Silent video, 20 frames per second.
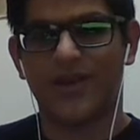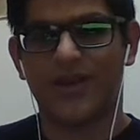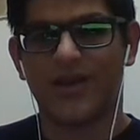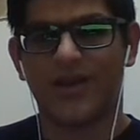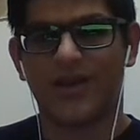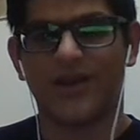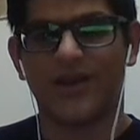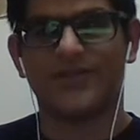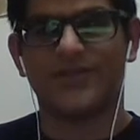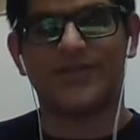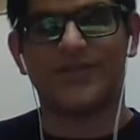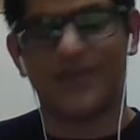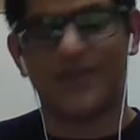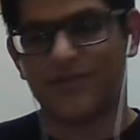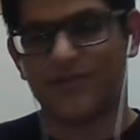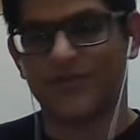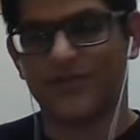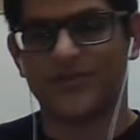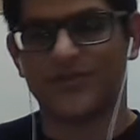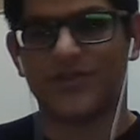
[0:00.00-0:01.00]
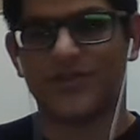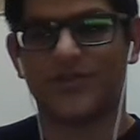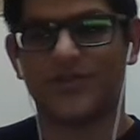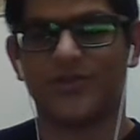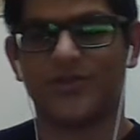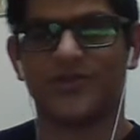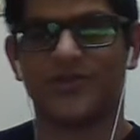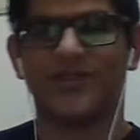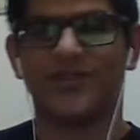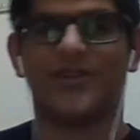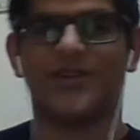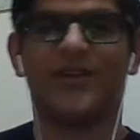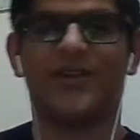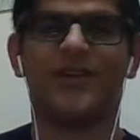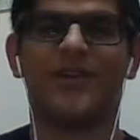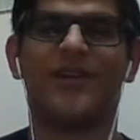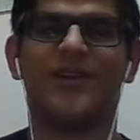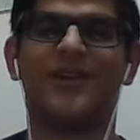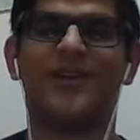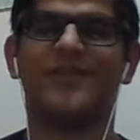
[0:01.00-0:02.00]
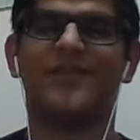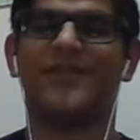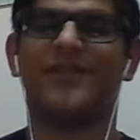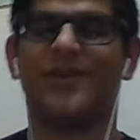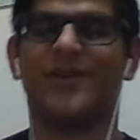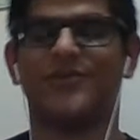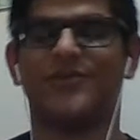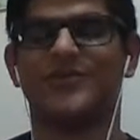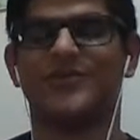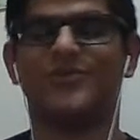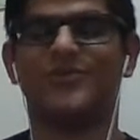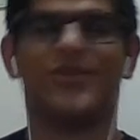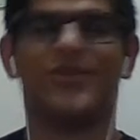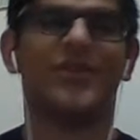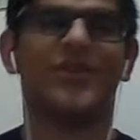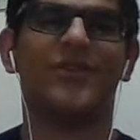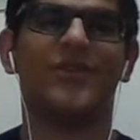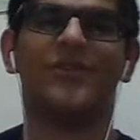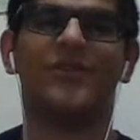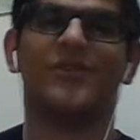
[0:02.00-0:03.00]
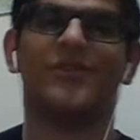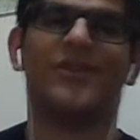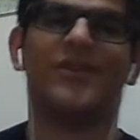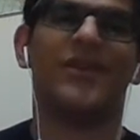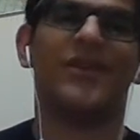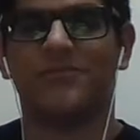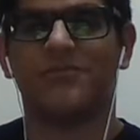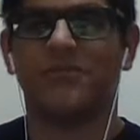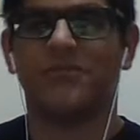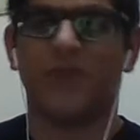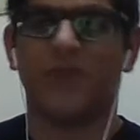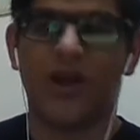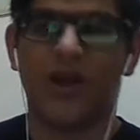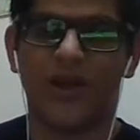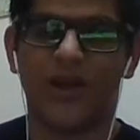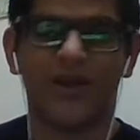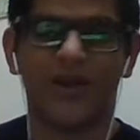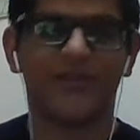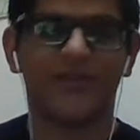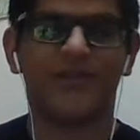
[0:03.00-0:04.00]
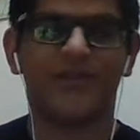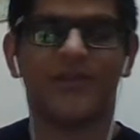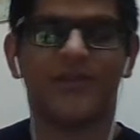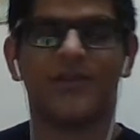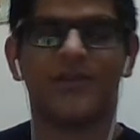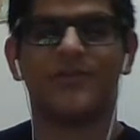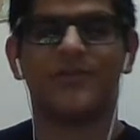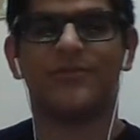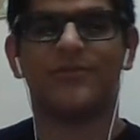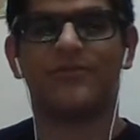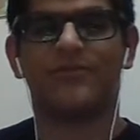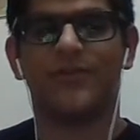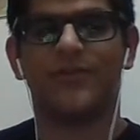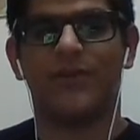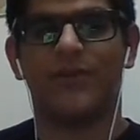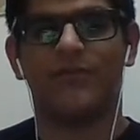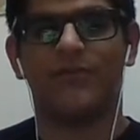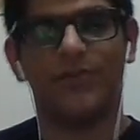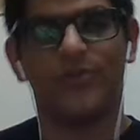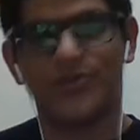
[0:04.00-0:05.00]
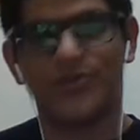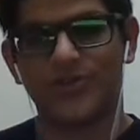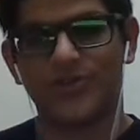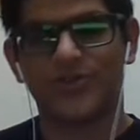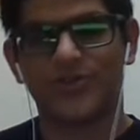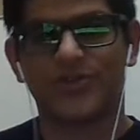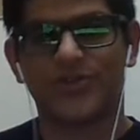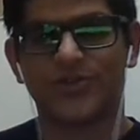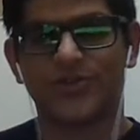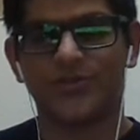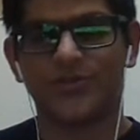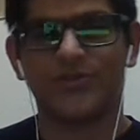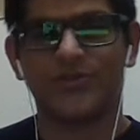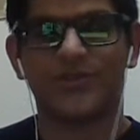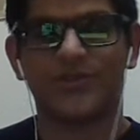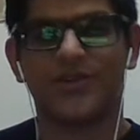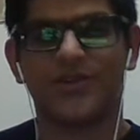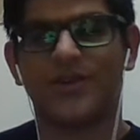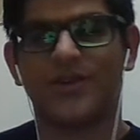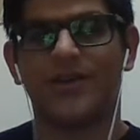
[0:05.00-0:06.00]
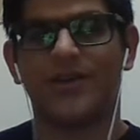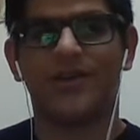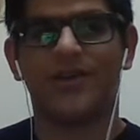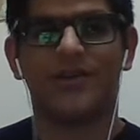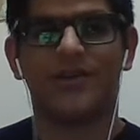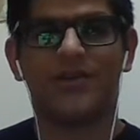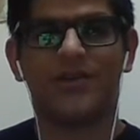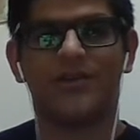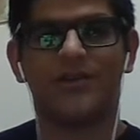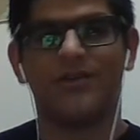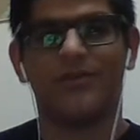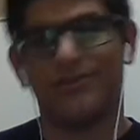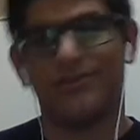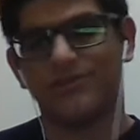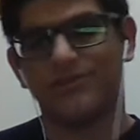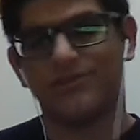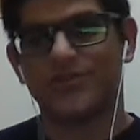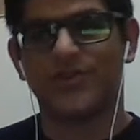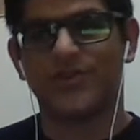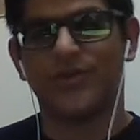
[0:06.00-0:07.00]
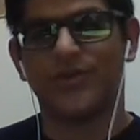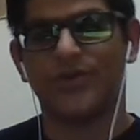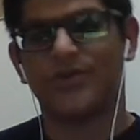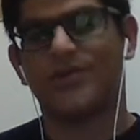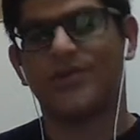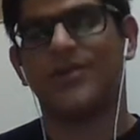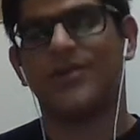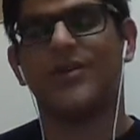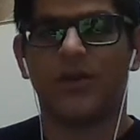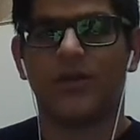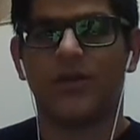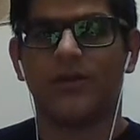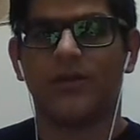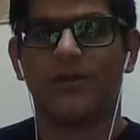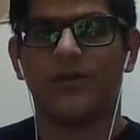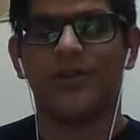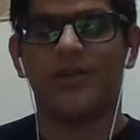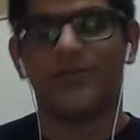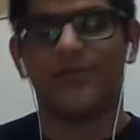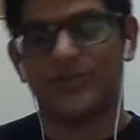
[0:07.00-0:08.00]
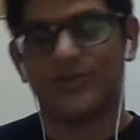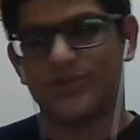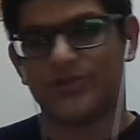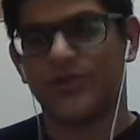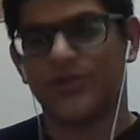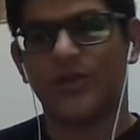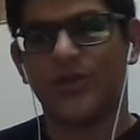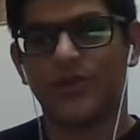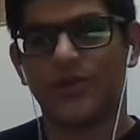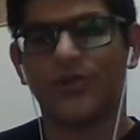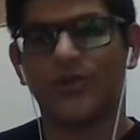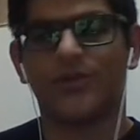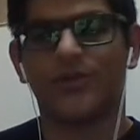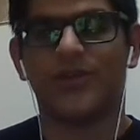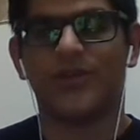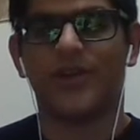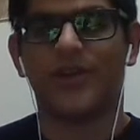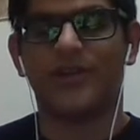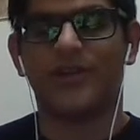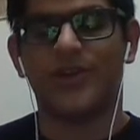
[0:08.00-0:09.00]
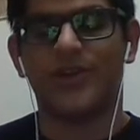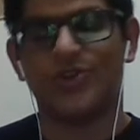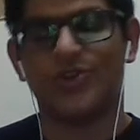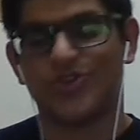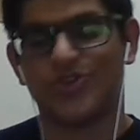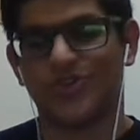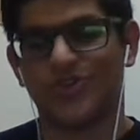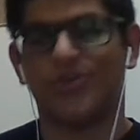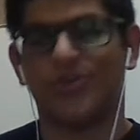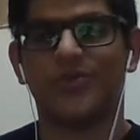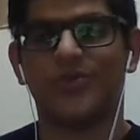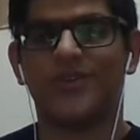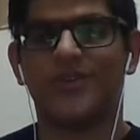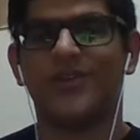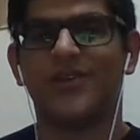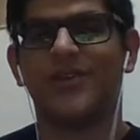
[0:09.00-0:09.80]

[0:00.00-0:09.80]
and saving Central City again. That was really good. I liked the uh, future suit. It was good. It was really good that they showed